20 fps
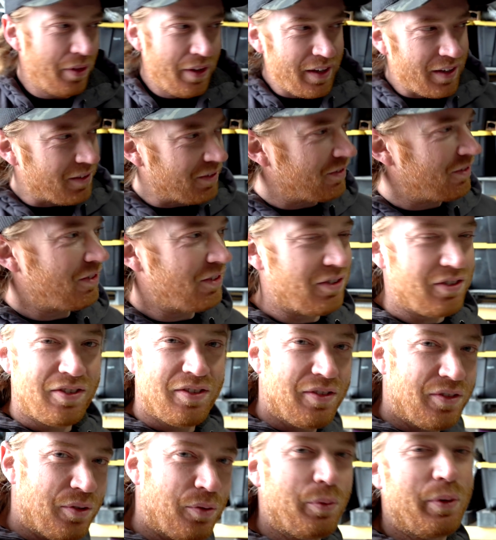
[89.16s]
thing. It's
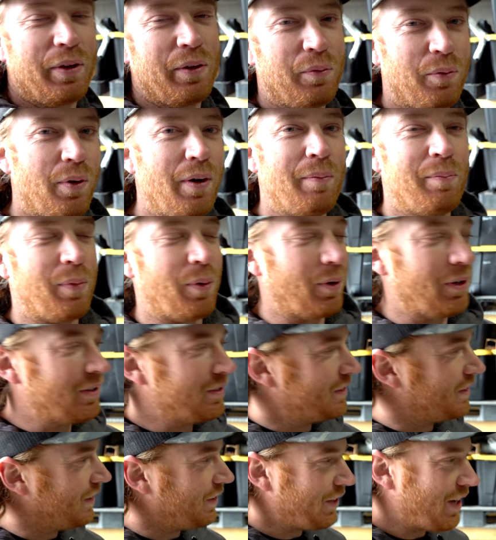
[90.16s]
just so we can rip more.
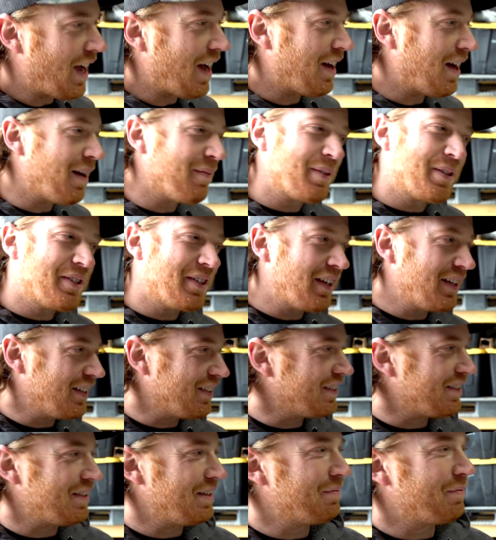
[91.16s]
So yeah, I'm excited
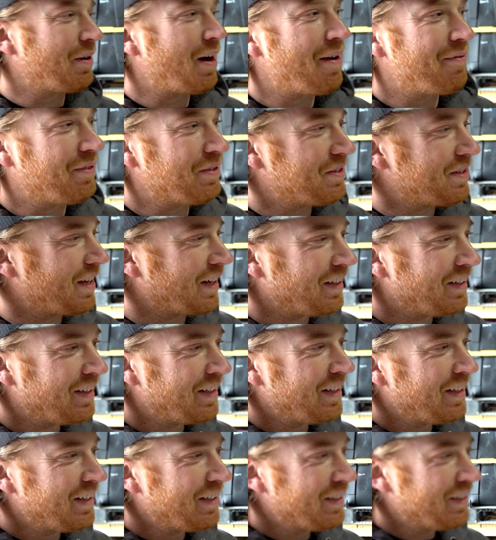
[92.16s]
to see him drive this thing.
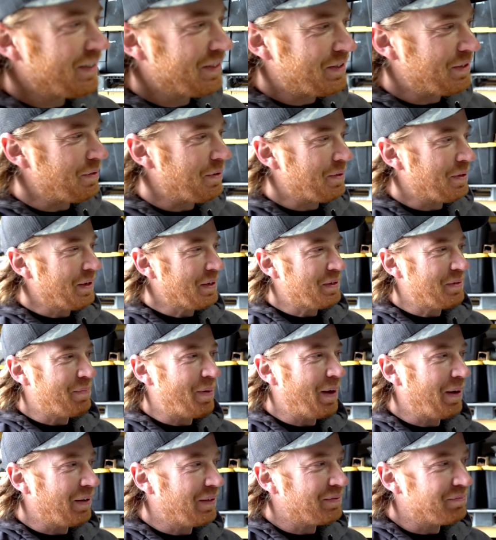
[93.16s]
Yeah. See what he thinks
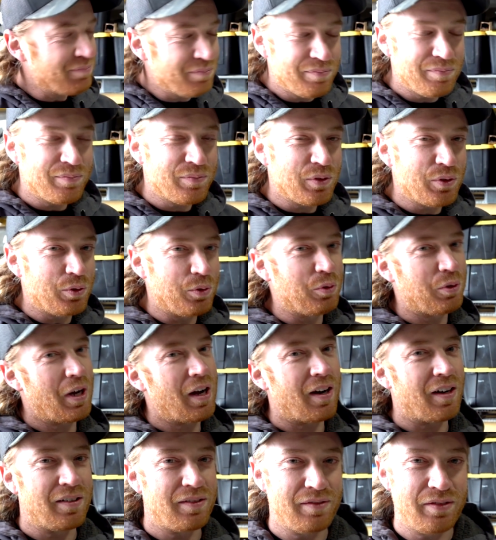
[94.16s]
about it. Cool the
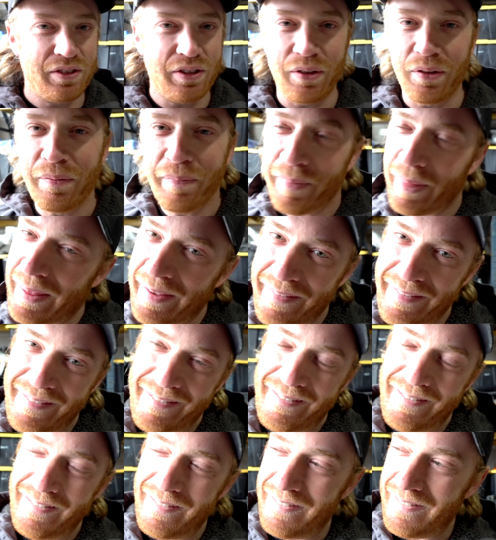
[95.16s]
car. The Dougie so. tune is
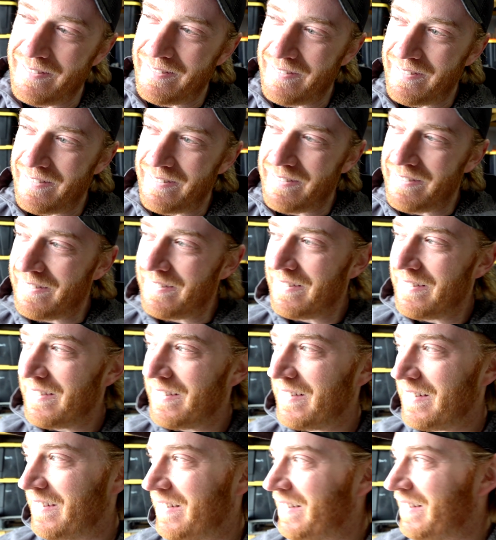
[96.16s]
getting put to the test
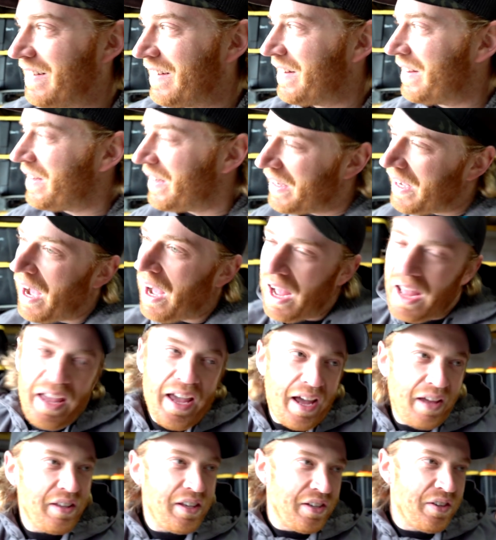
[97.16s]
right now, dude. I,
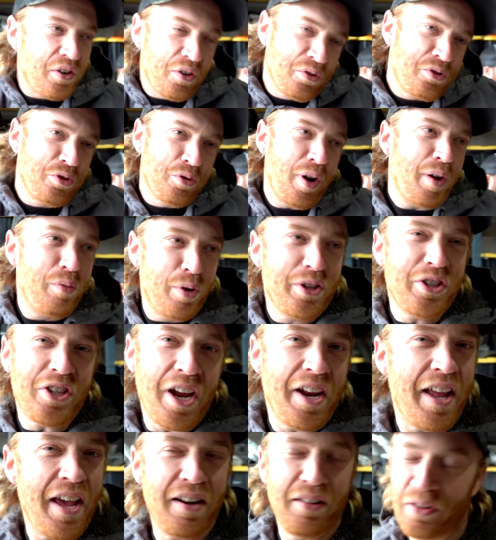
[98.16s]
know, do I wish
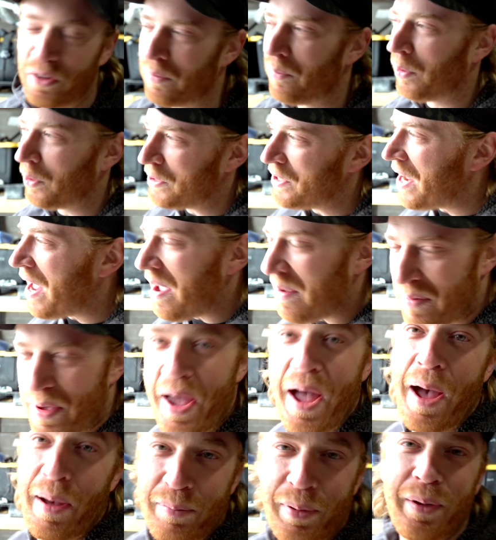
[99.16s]
I had a little more time?
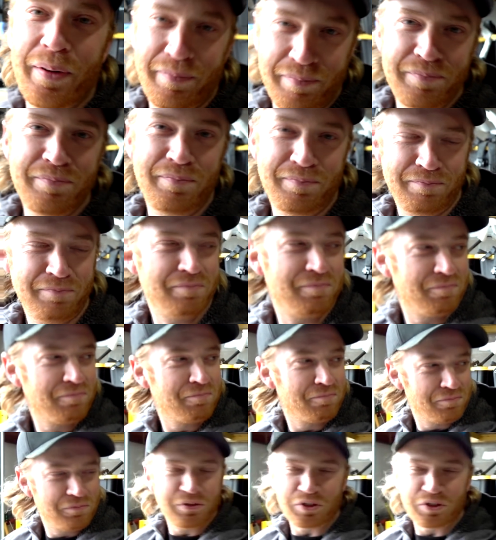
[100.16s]
Yeah, but